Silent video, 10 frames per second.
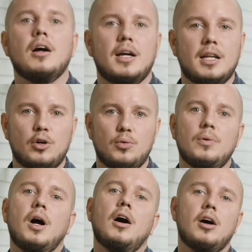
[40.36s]
Hello,
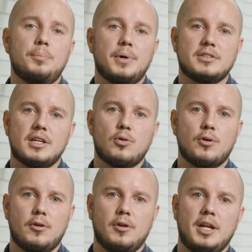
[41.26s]
I'm Pasi
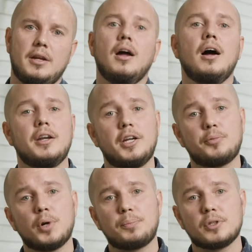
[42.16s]
Korhonen and I
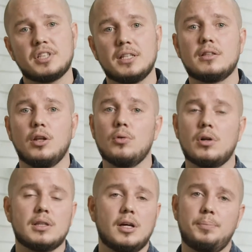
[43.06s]
represent
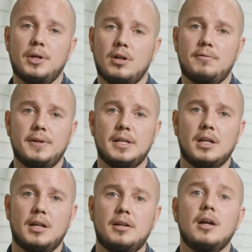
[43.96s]
LocalTapiola
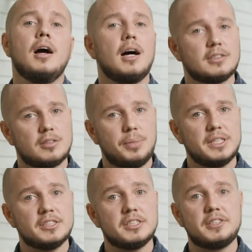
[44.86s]
Finland as a
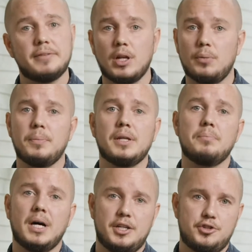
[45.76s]
business development
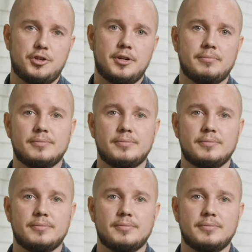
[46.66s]
manager.